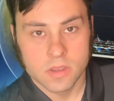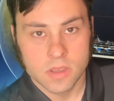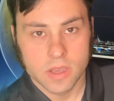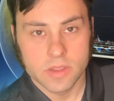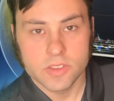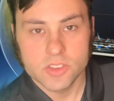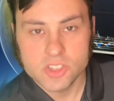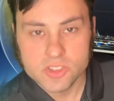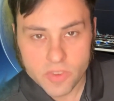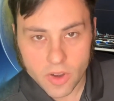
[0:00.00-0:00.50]

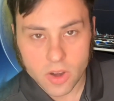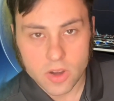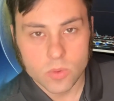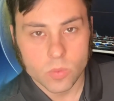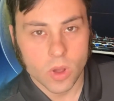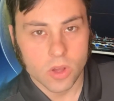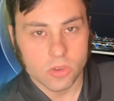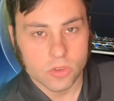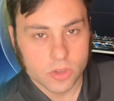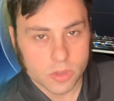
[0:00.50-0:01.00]
And this very
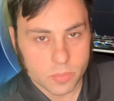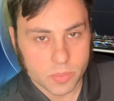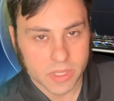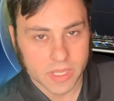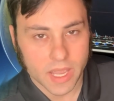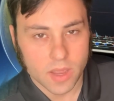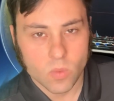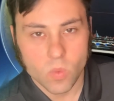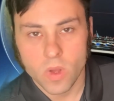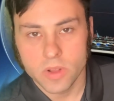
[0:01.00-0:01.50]
well could
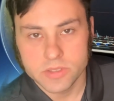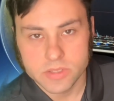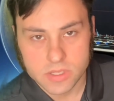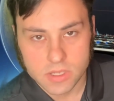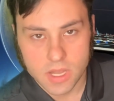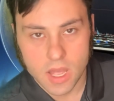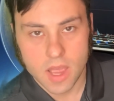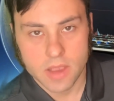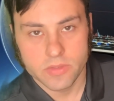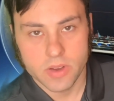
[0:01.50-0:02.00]
be a
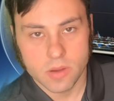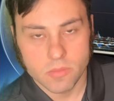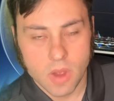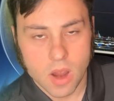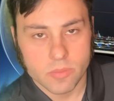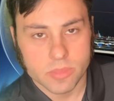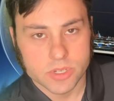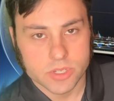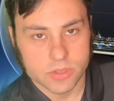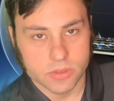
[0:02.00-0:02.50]
once-in-a-lifetime
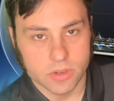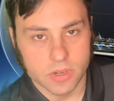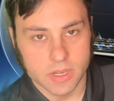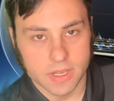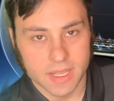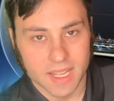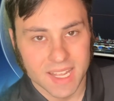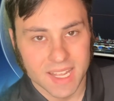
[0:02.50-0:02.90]
opportunity